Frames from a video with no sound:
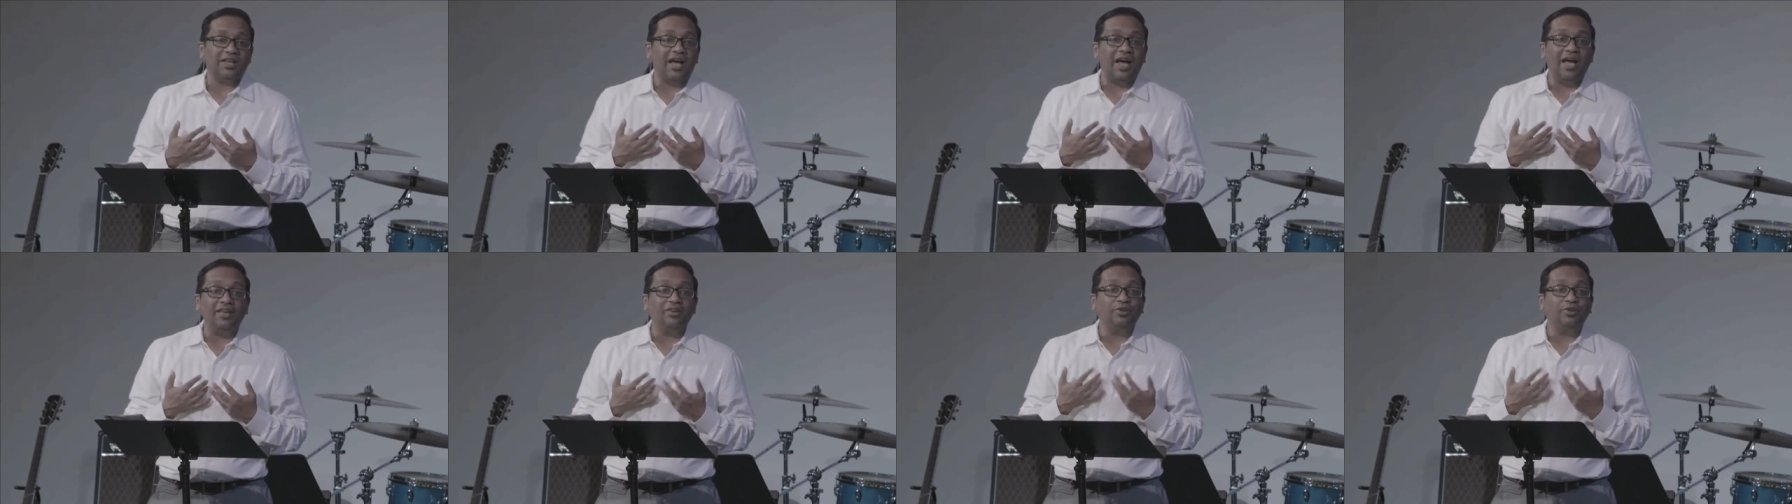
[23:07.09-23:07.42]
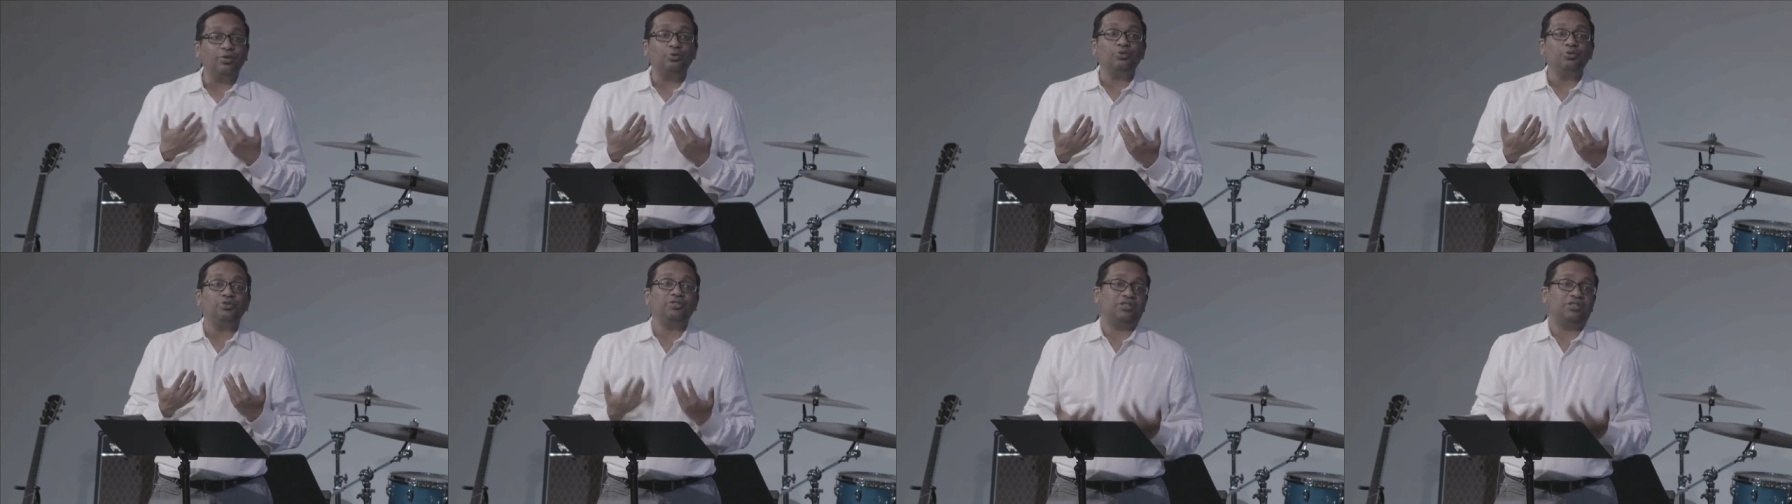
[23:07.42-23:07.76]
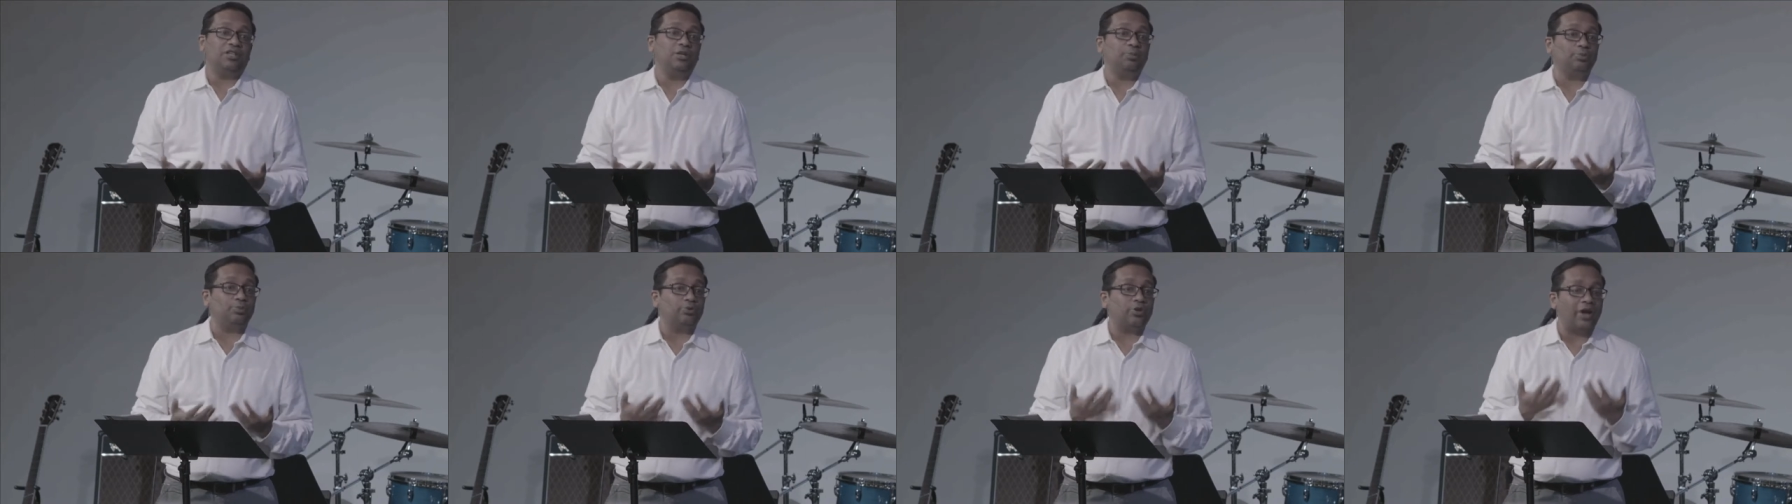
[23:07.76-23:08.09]
I go
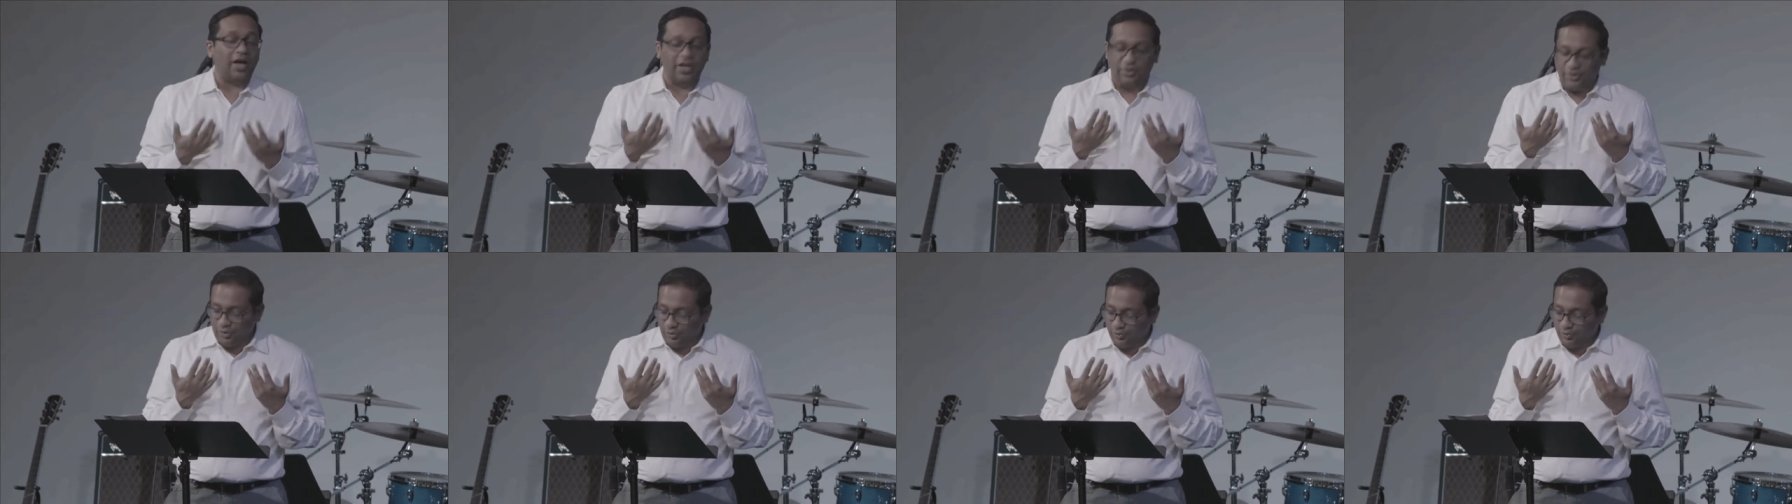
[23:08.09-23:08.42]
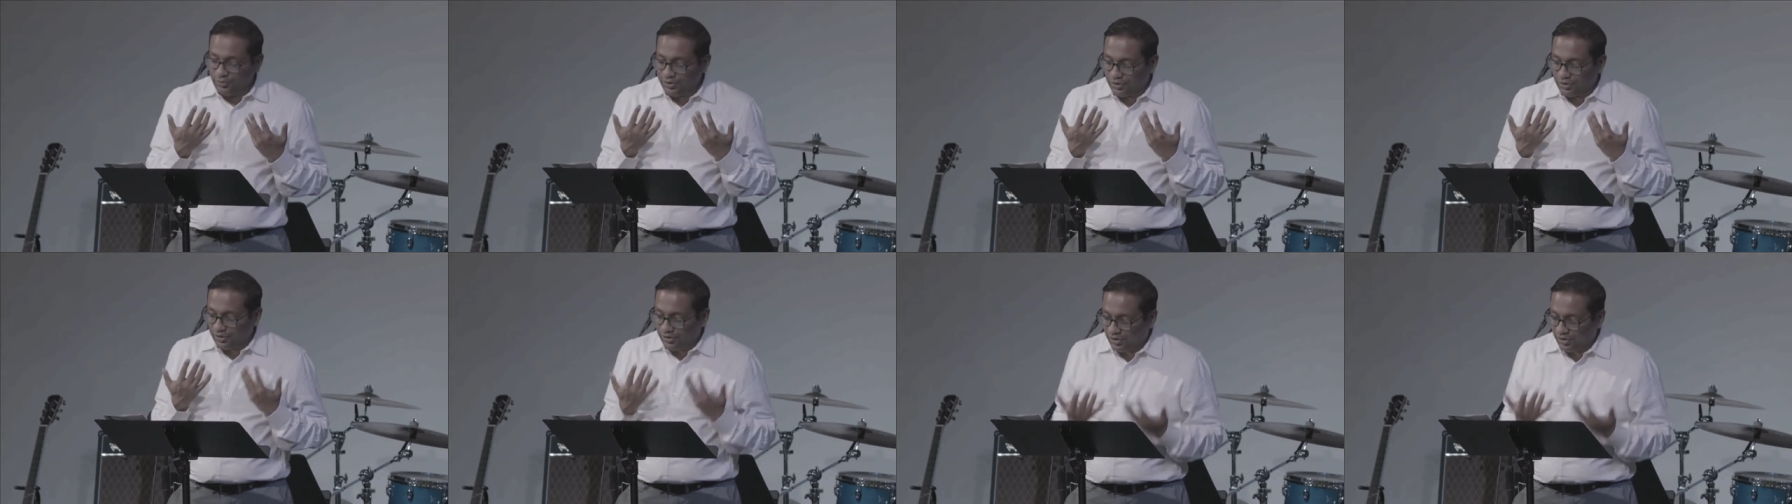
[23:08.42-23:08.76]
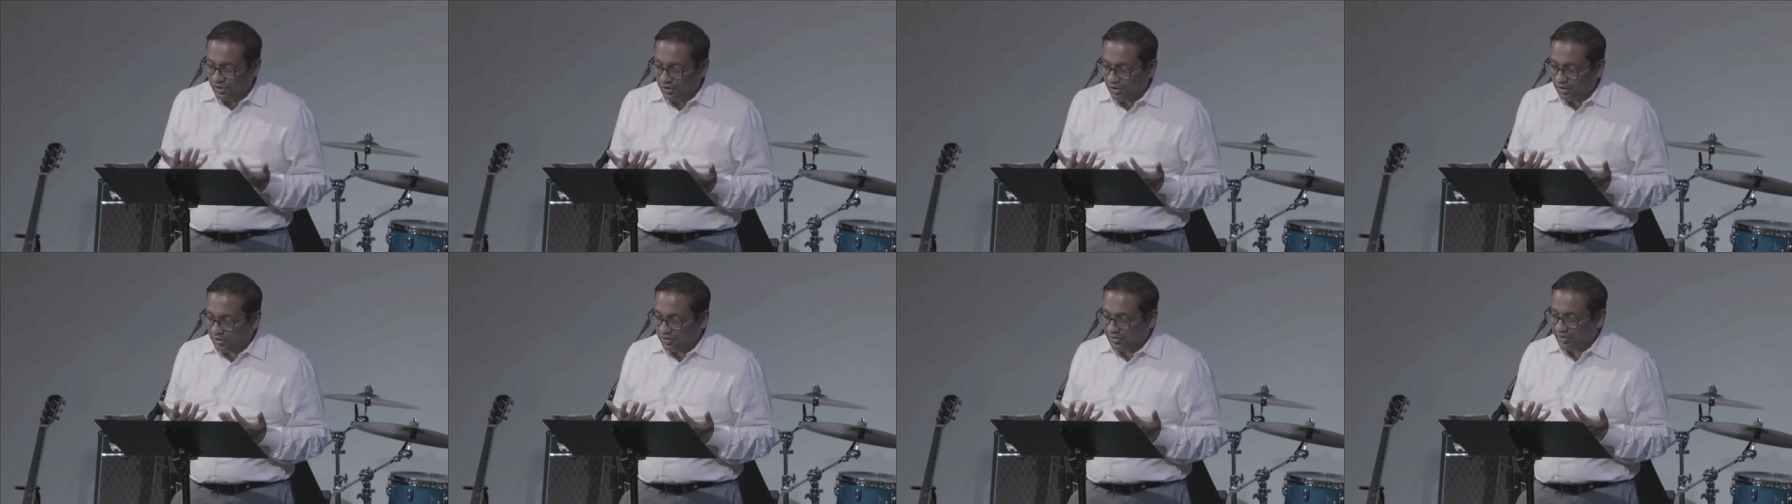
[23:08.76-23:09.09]
deeper. I know the
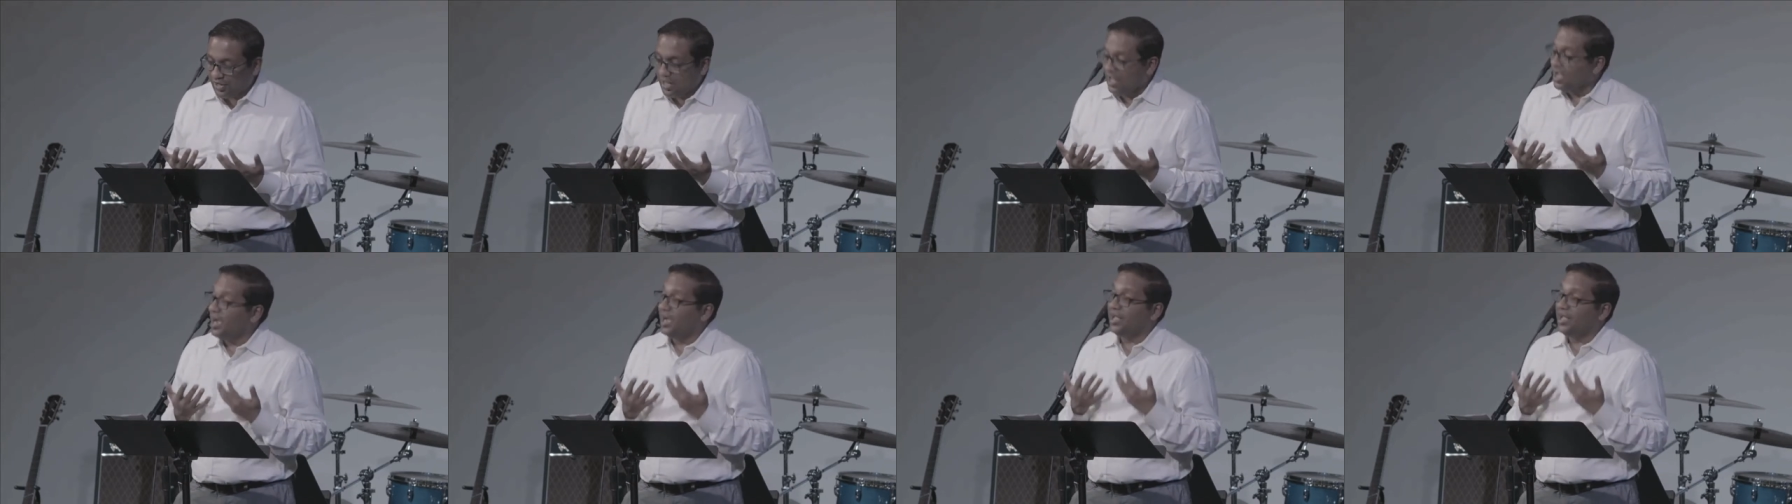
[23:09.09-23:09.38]
heart.